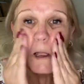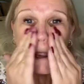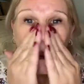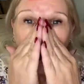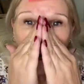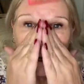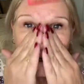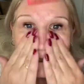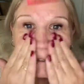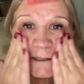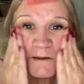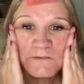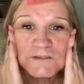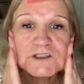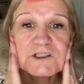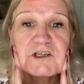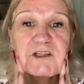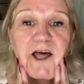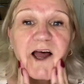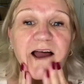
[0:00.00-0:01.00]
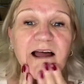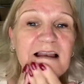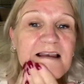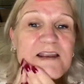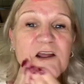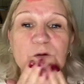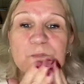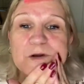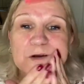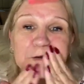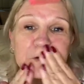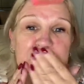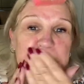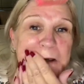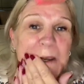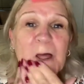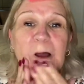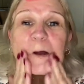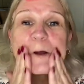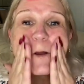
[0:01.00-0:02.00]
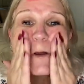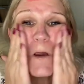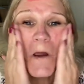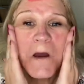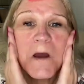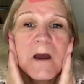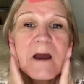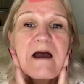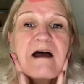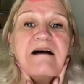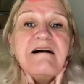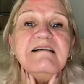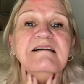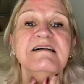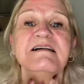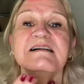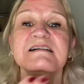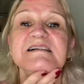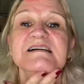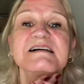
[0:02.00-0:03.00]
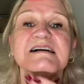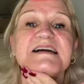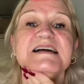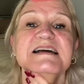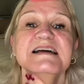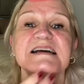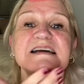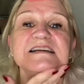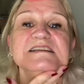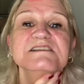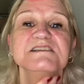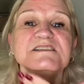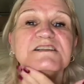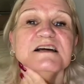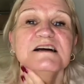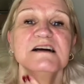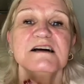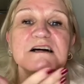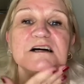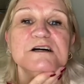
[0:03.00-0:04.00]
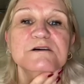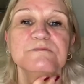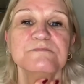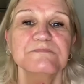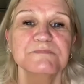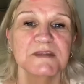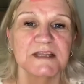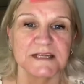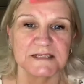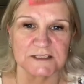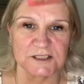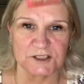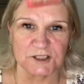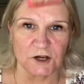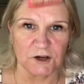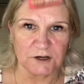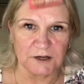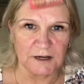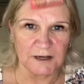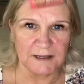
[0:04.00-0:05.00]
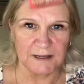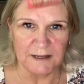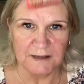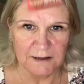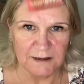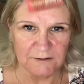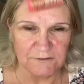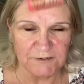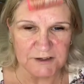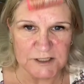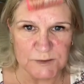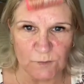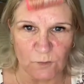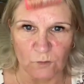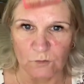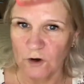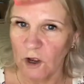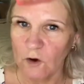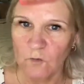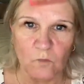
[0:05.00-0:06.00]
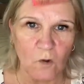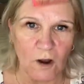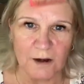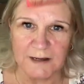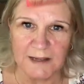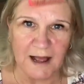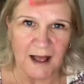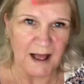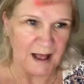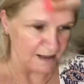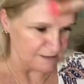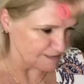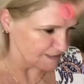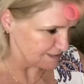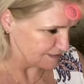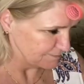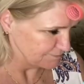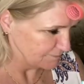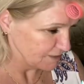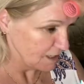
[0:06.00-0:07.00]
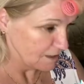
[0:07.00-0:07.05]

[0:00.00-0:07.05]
It gives you that little bit of a glow. And it's totally invisible, no white cast.